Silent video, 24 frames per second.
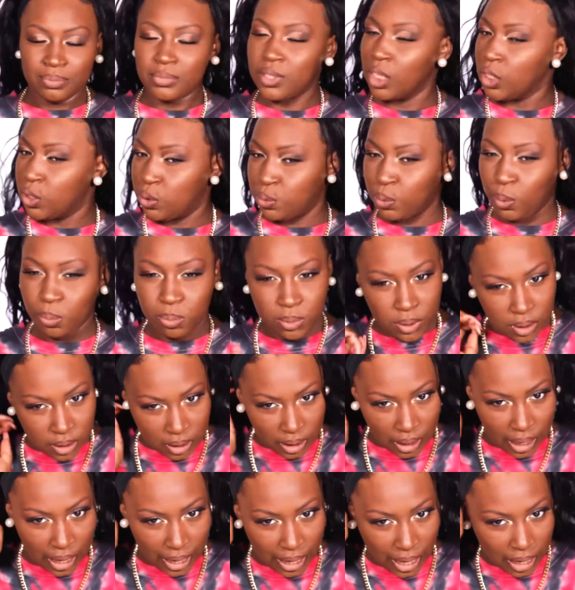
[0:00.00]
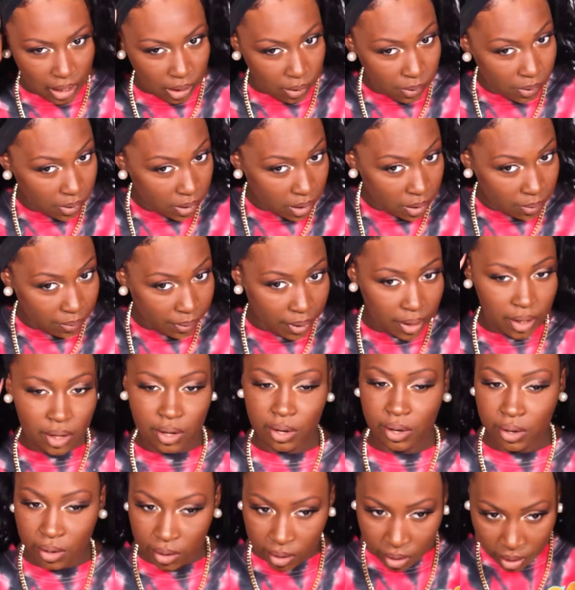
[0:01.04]
swoops that I got going on right
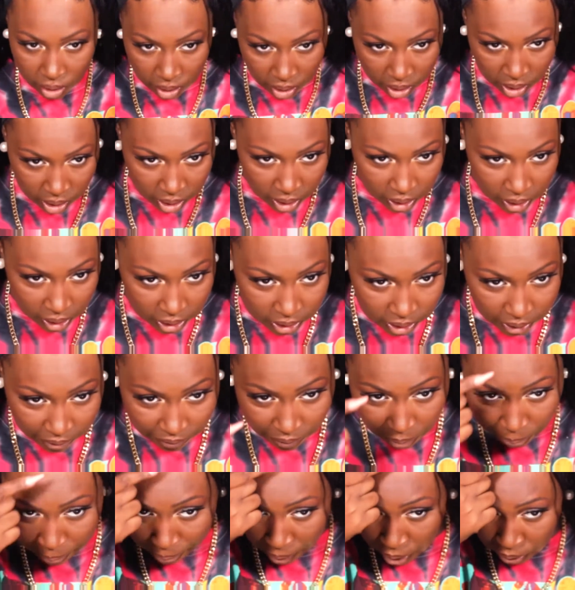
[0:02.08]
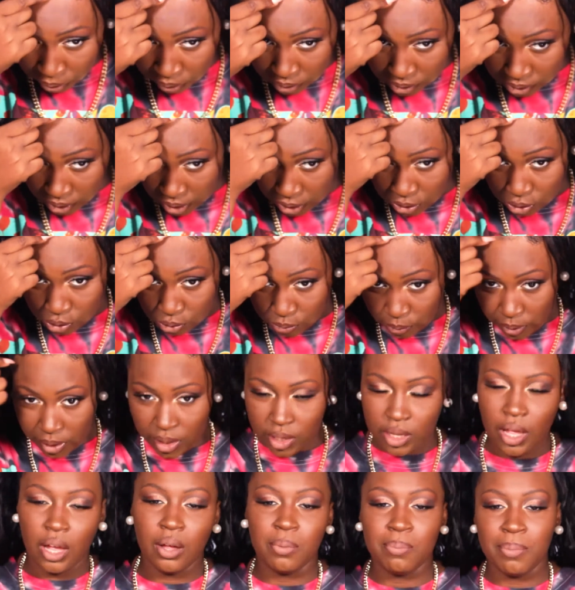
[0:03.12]
here. It's giving boneless edges right
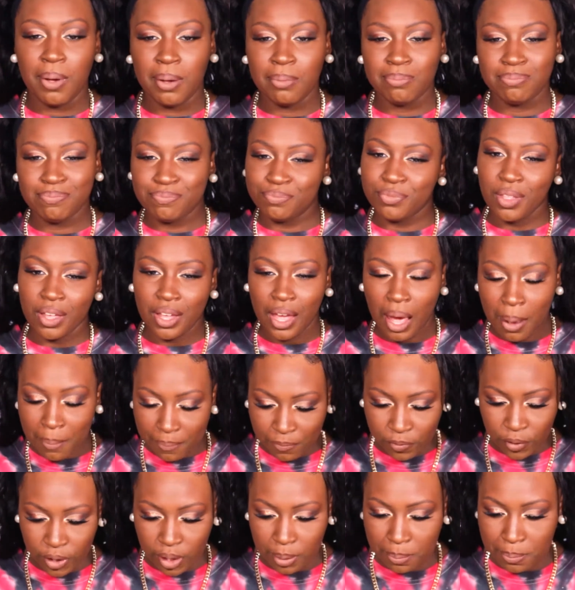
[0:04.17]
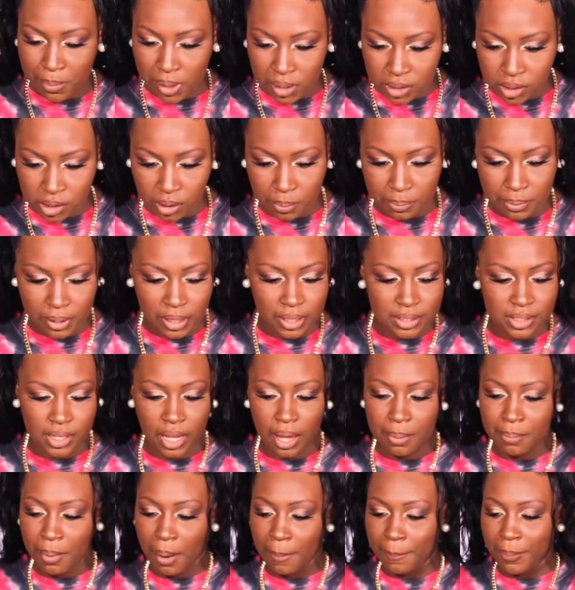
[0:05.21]
here, y'all. They got freaking messed up because I
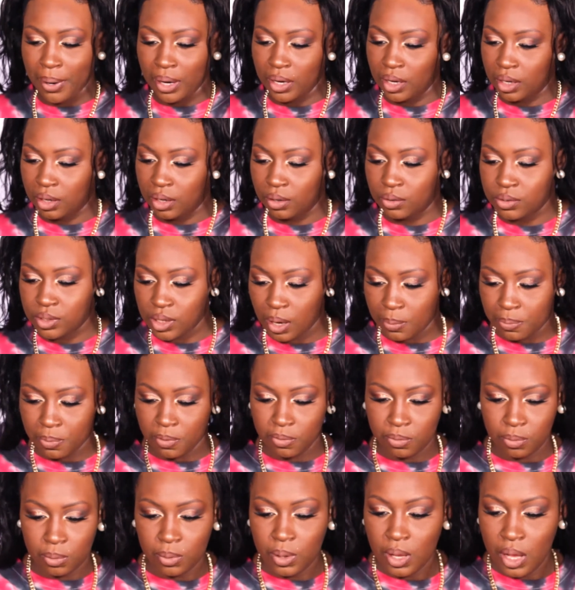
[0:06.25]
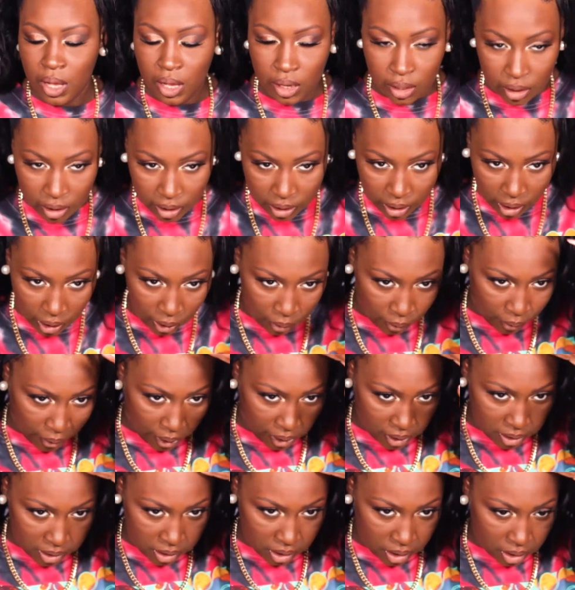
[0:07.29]
had my bonnet on top of them, looking
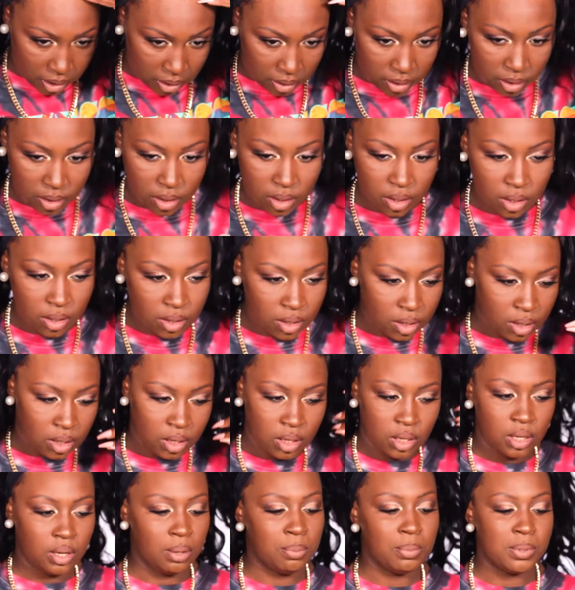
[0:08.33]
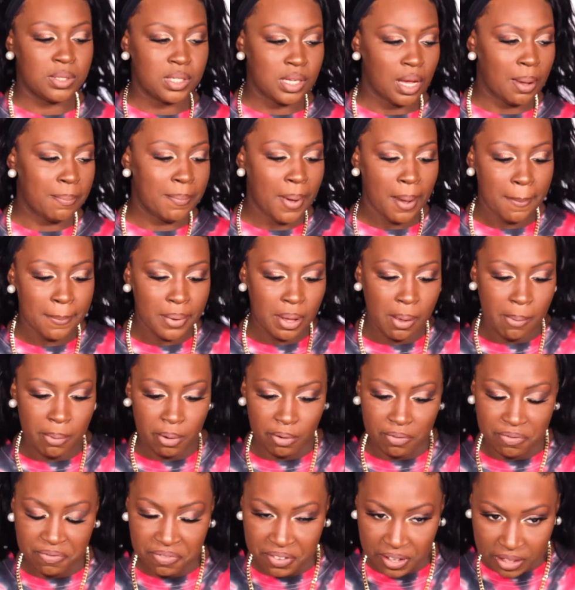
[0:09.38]
crazy. Let me see, I might be able
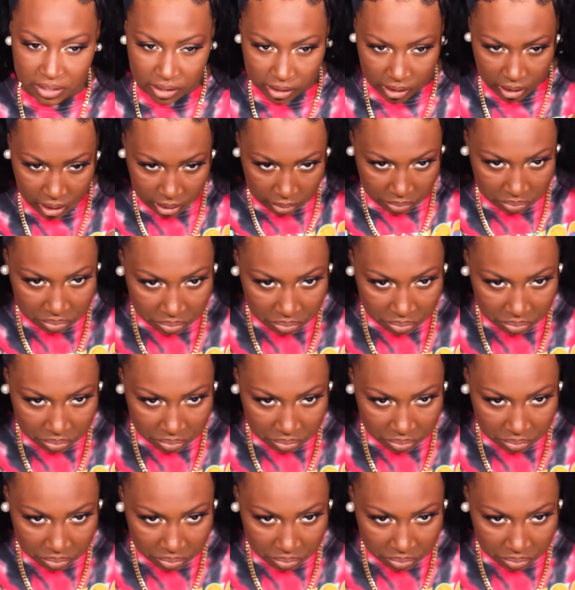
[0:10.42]
to fix it,